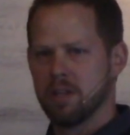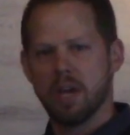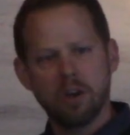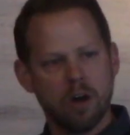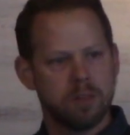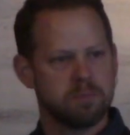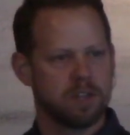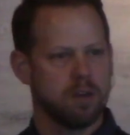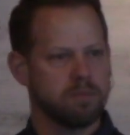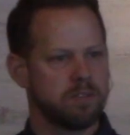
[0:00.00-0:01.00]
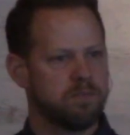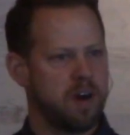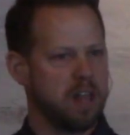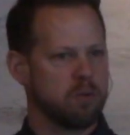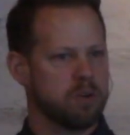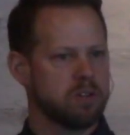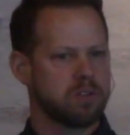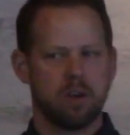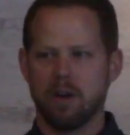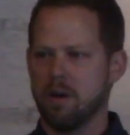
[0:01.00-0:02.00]
They called themselves
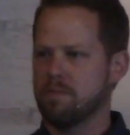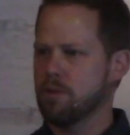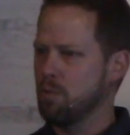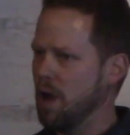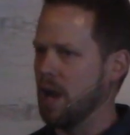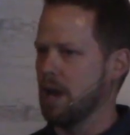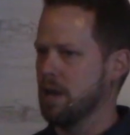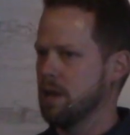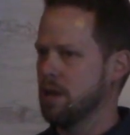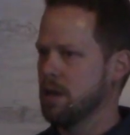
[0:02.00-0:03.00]
followers of the way,